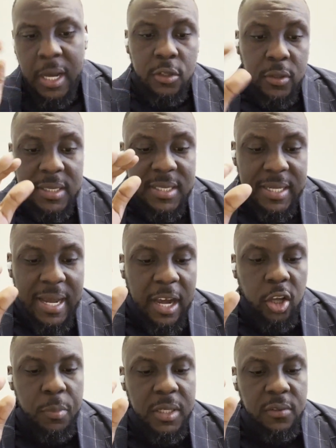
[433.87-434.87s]
So this is the
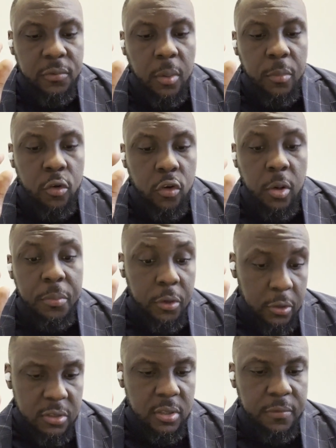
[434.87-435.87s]
argument from
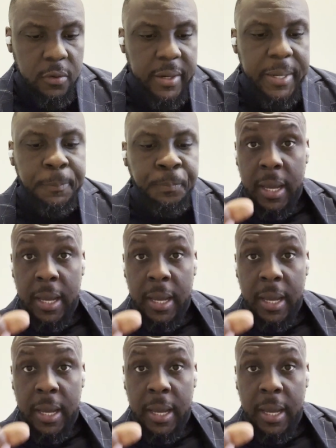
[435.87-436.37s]
HERSOV, all right?